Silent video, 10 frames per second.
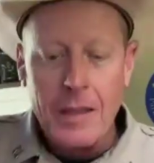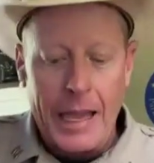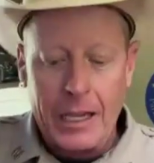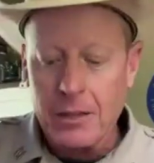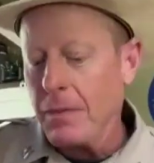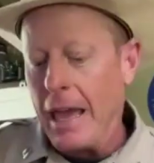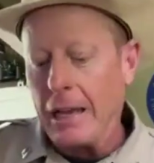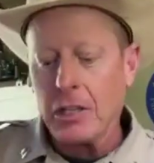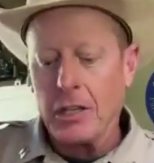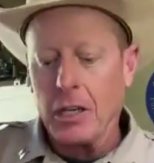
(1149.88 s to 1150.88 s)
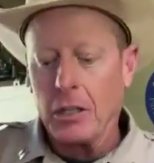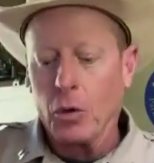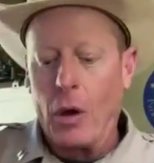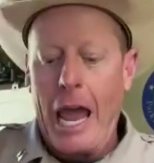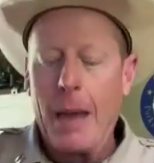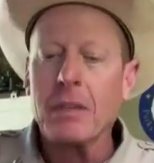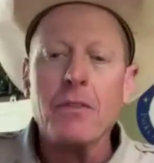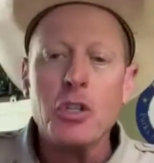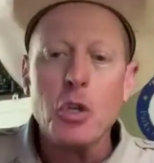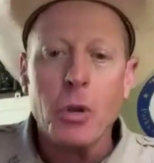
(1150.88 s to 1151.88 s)
That that uh, little app
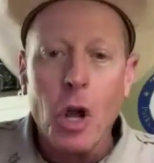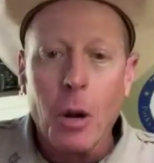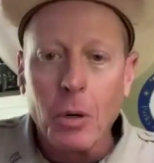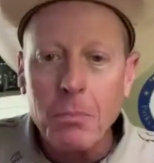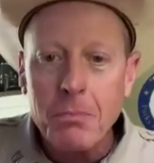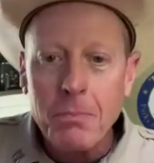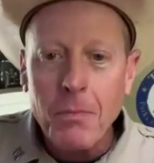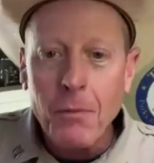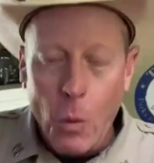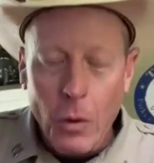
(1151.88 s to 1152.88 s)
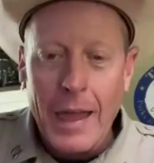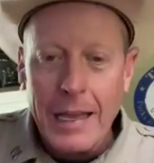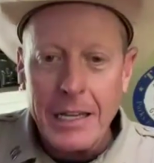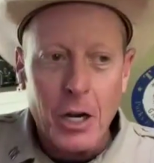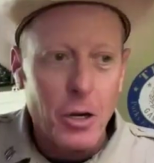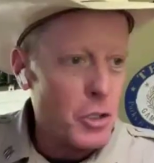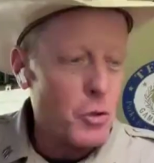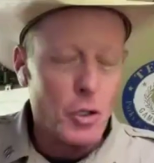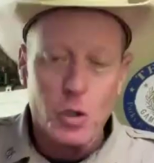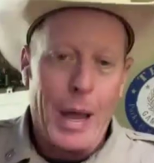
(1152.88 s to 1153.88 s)
gives you a number for that deer, and
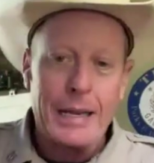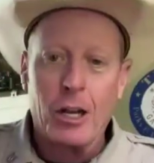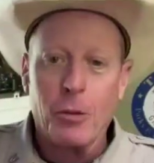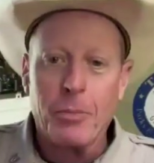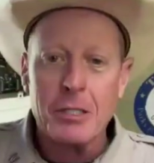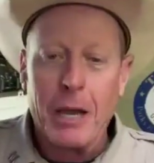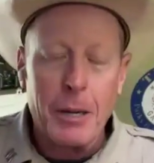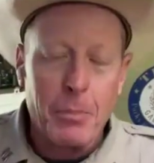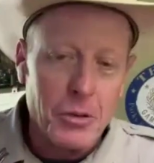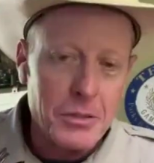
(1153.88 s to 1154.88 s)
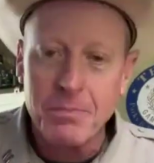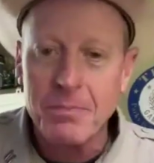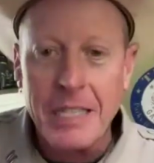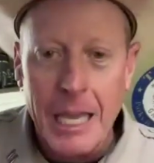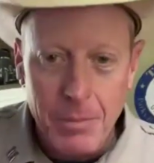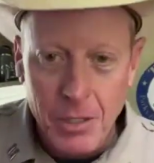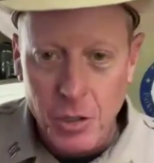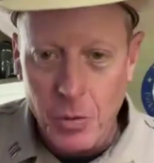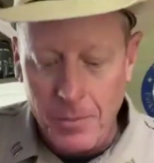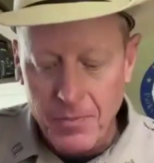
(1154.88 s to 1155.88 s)
you just write it down on a piece of paper and tape it
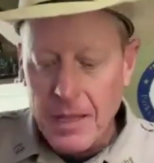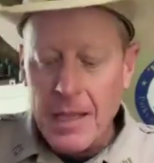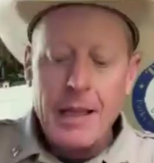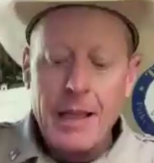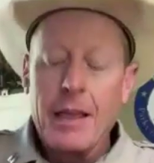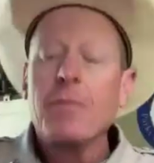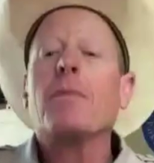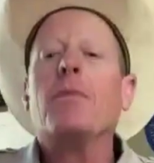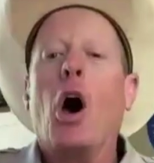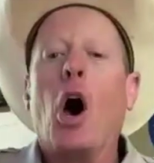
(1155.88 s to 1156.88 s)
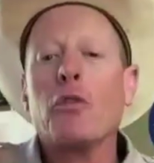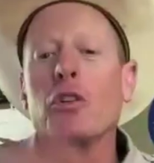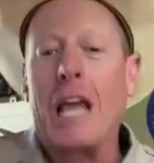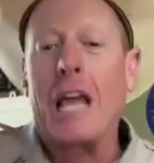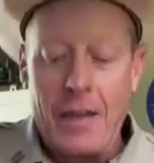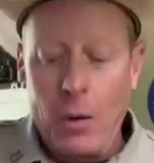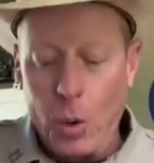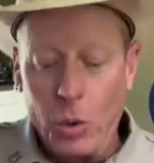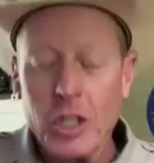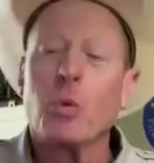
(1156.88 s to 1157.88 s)
to it. The other side of that
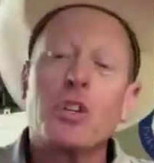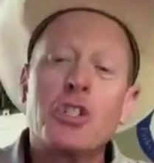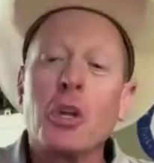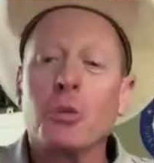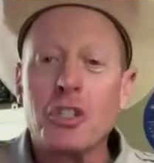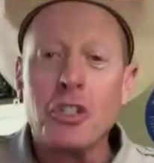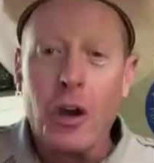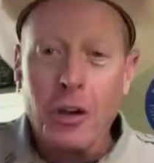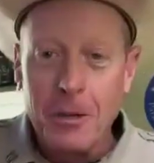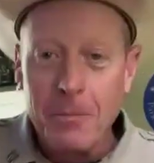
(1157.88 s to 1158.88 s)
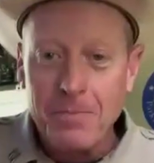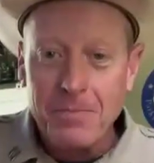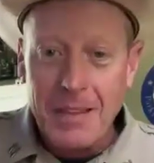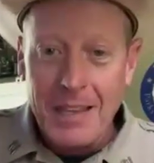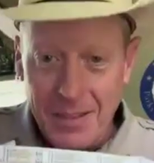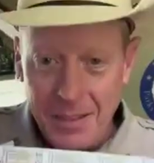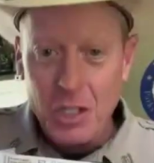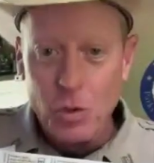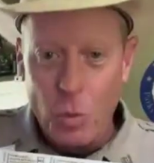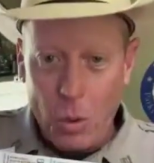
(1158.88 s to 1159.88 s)
world is we're still stuck in
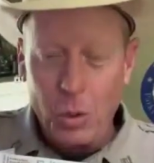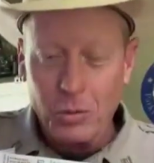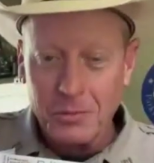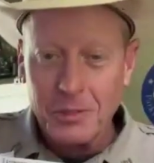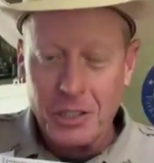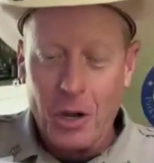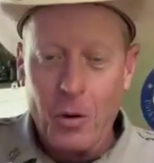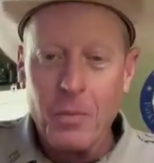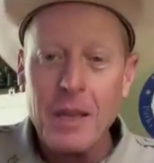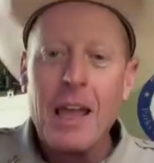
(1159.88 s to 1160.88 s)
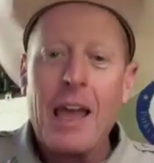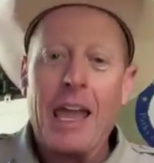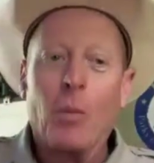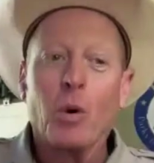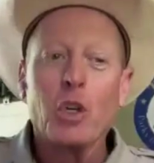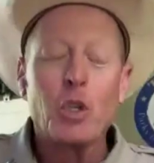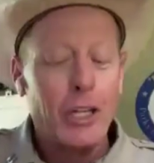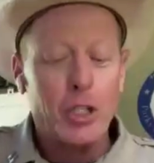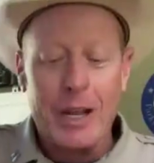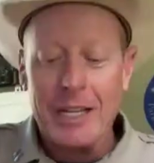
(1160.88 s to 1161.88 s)
this world. So, and we're
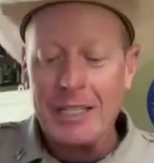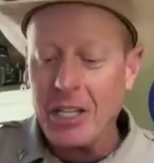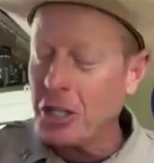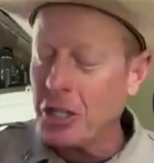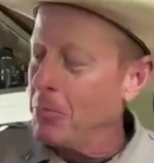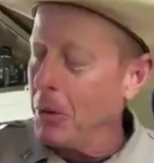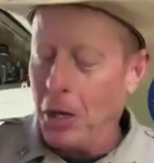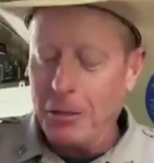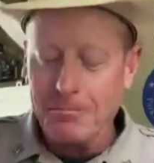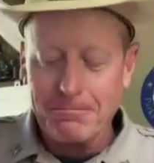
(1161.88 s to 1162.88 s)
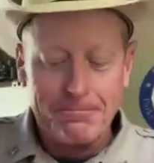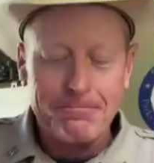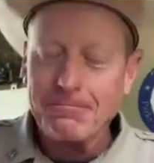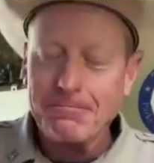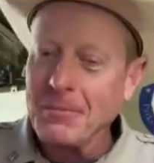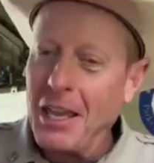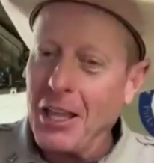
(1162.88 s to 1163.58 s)
trying to transition, but hey,